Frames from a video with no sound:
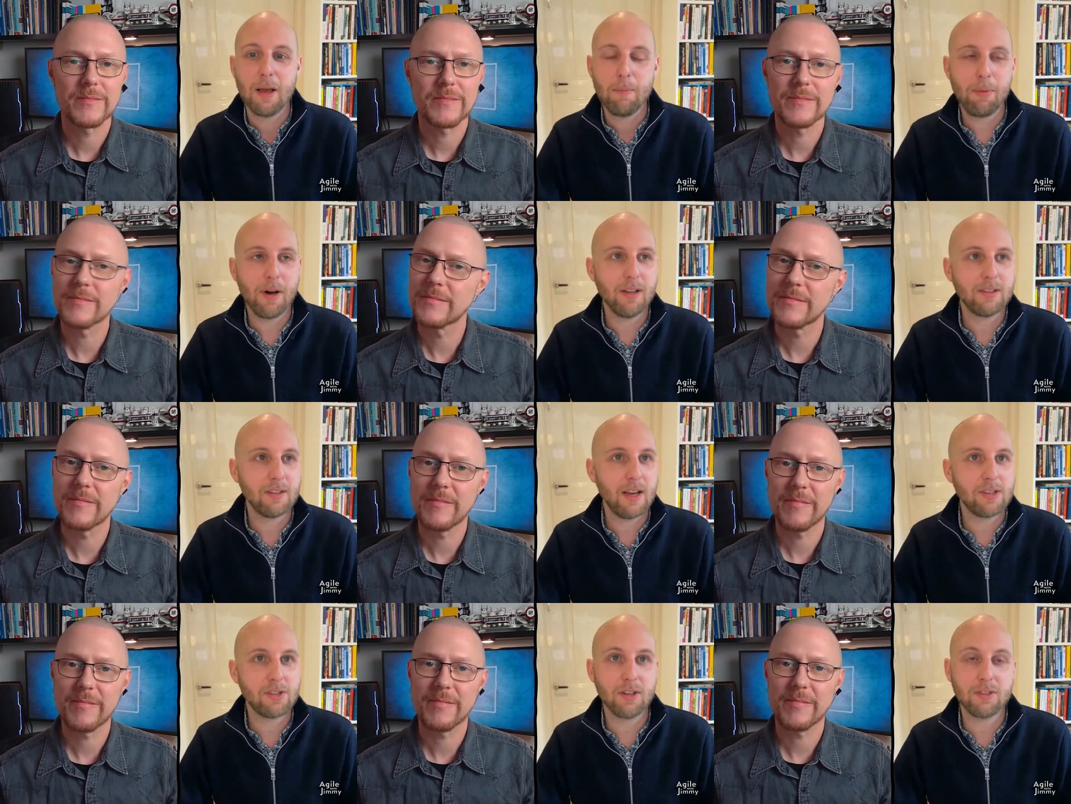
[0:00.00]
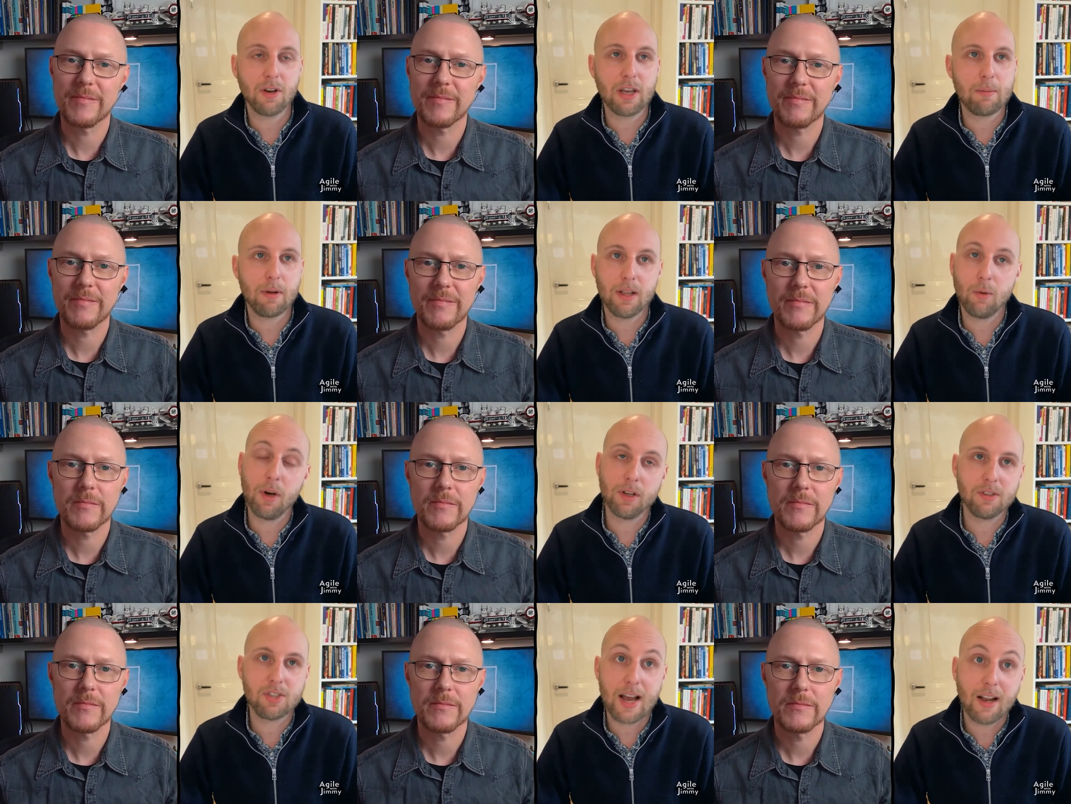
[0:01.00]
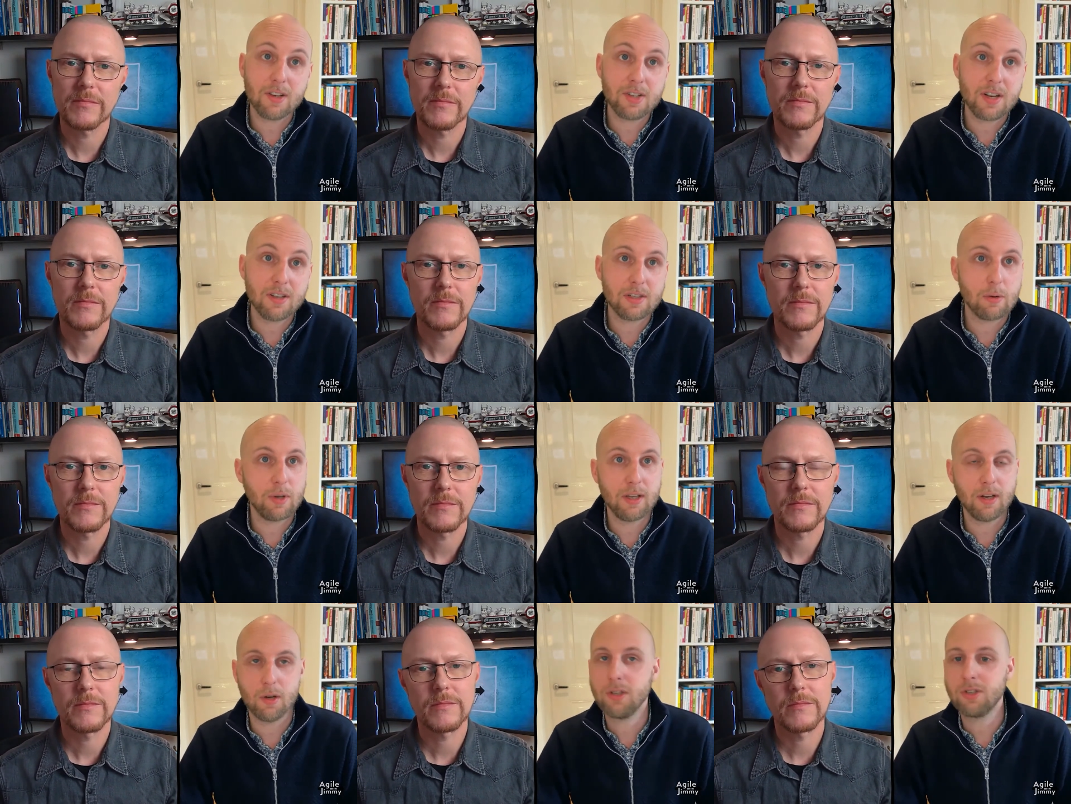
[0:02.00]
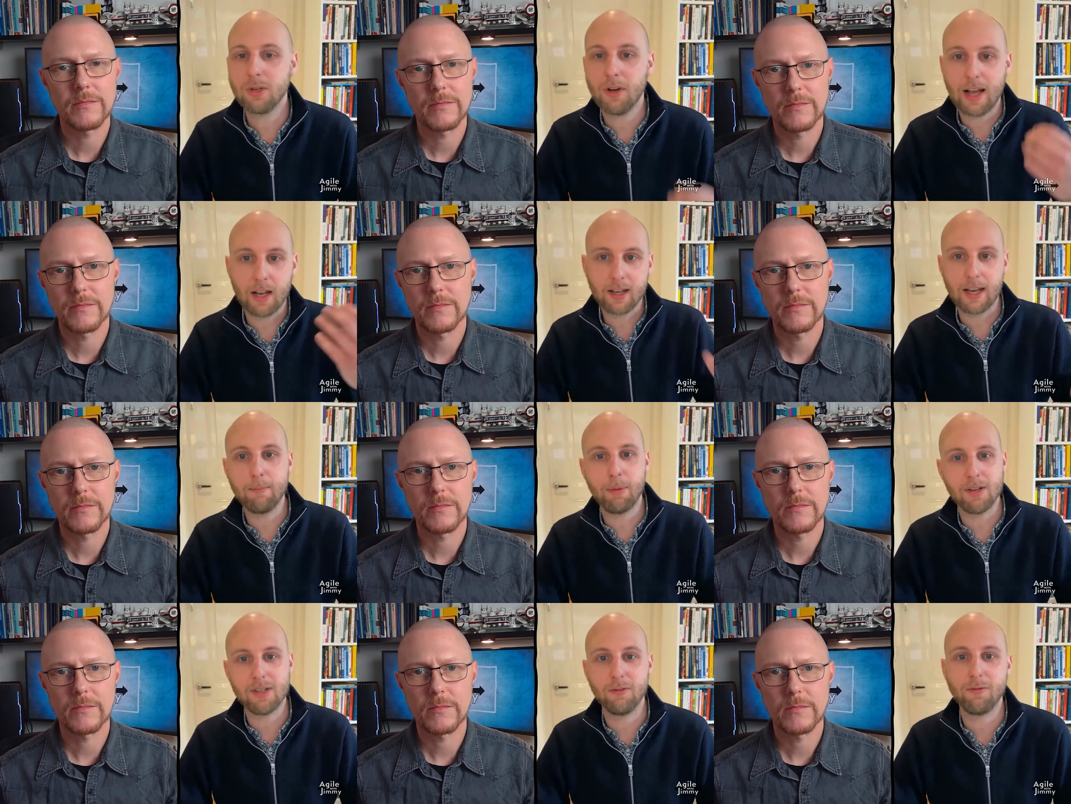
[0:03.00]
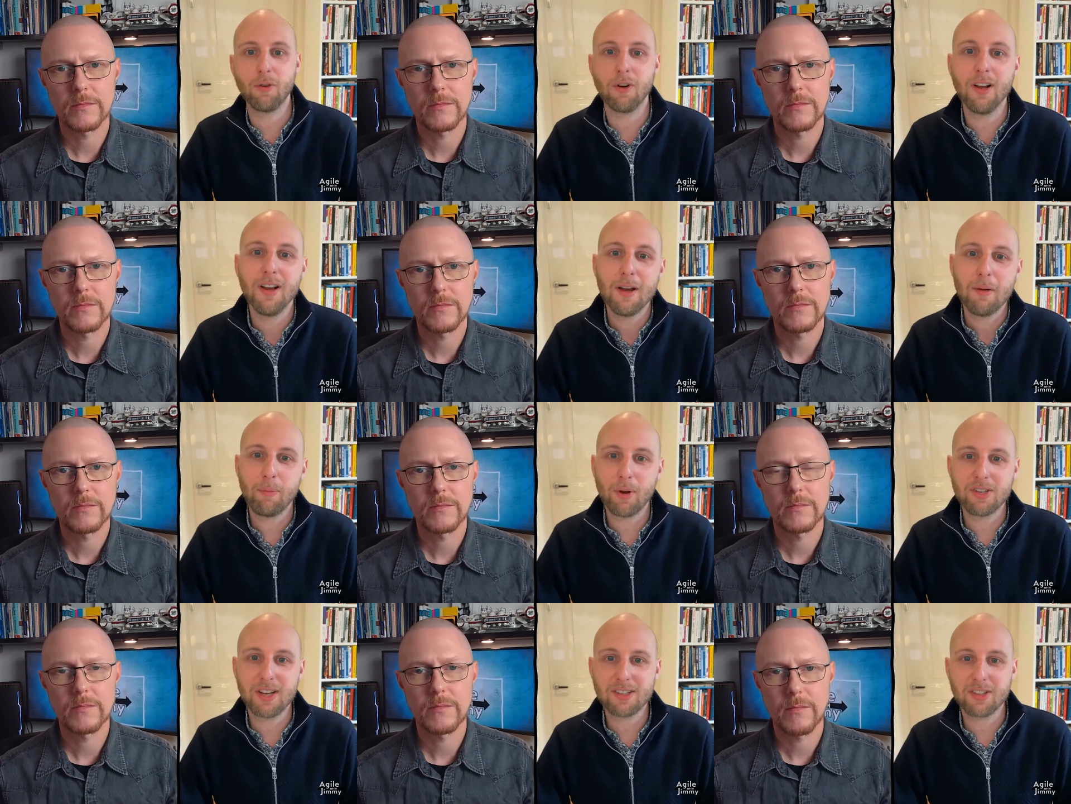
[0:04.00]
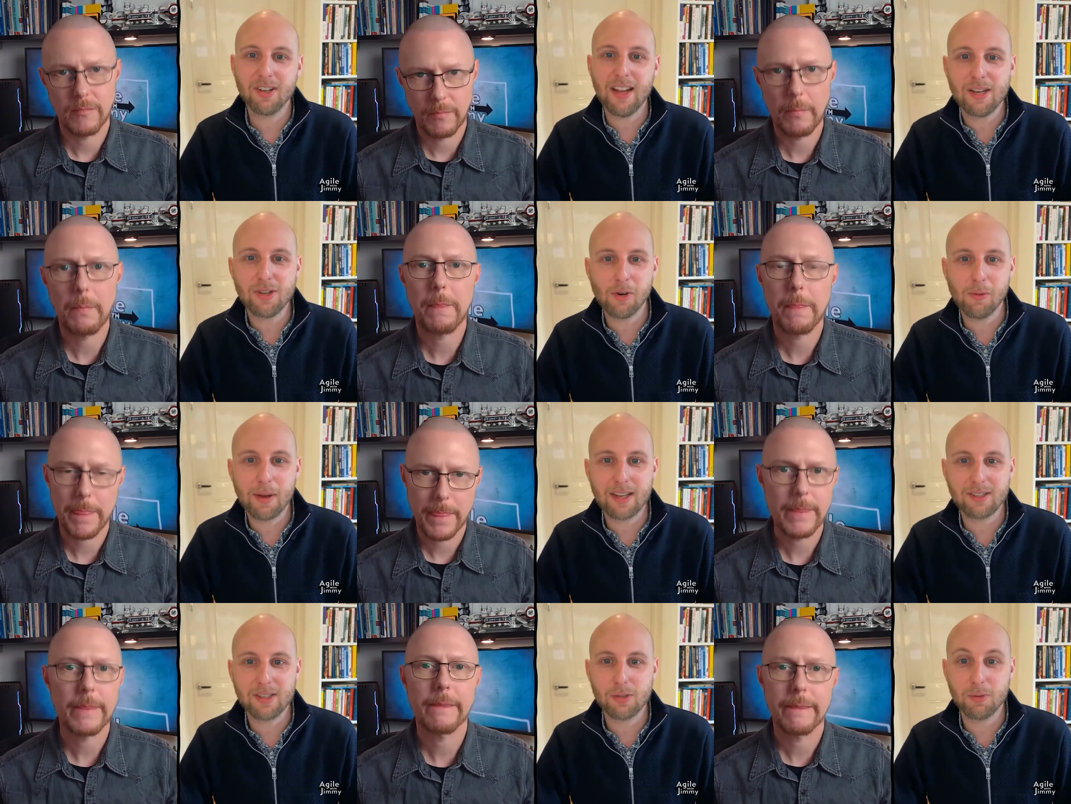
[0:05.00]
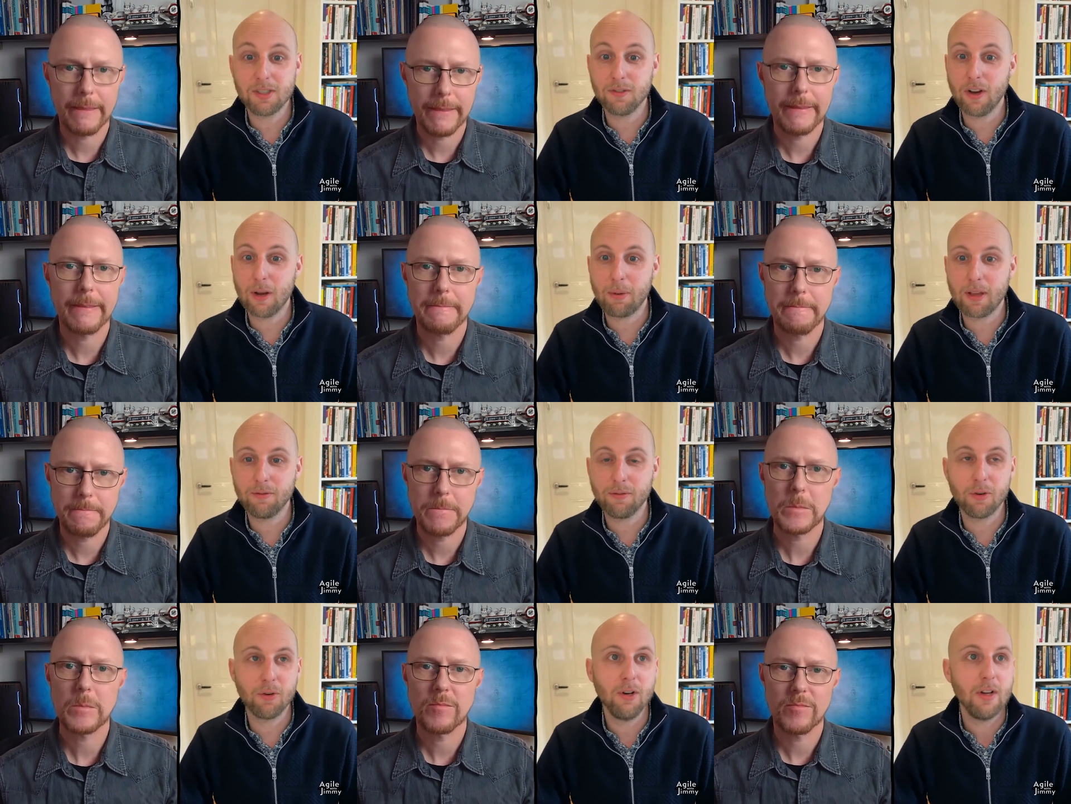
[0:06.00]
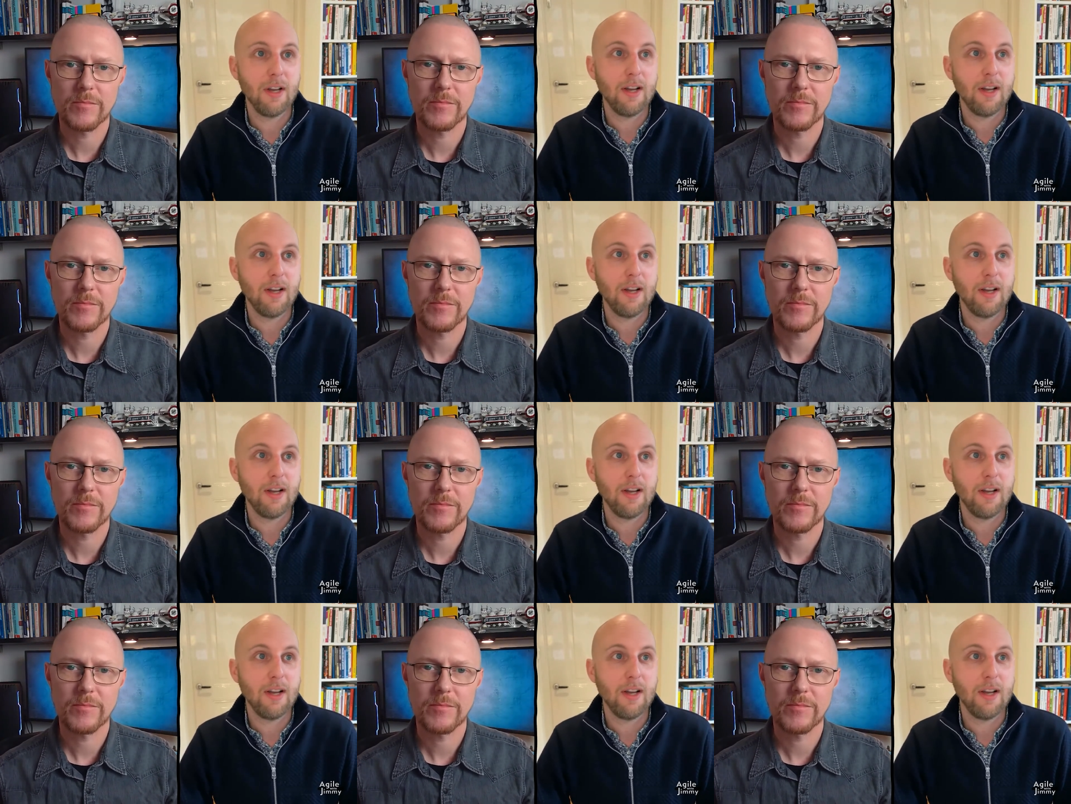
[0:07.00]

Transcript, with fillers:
Speaker 1: But I started talking about, well, the challenge is that we, you know, you still allocate budget for projects on an annual basis, which is very painful.